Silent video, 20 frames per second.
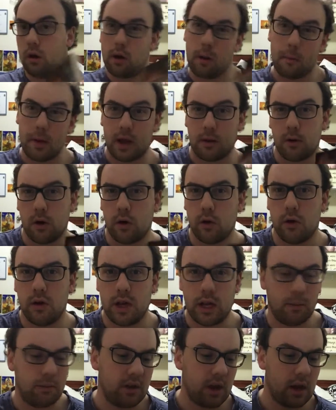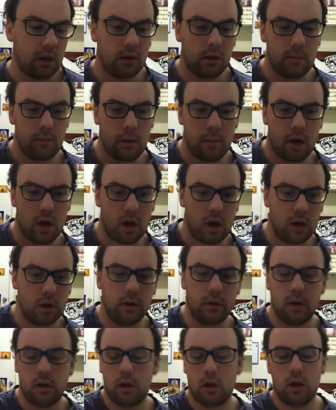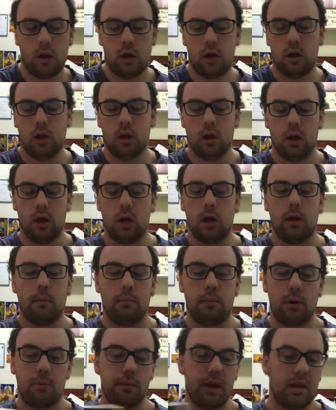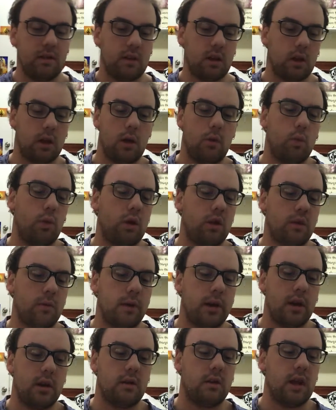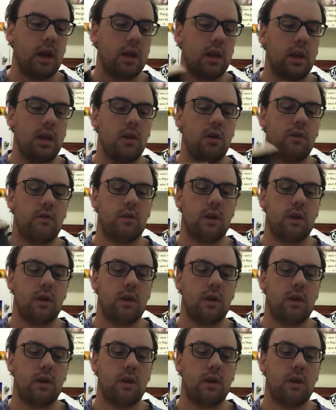I'll make my own damn sequel in my mind. But basically, what it's about is Ellie and her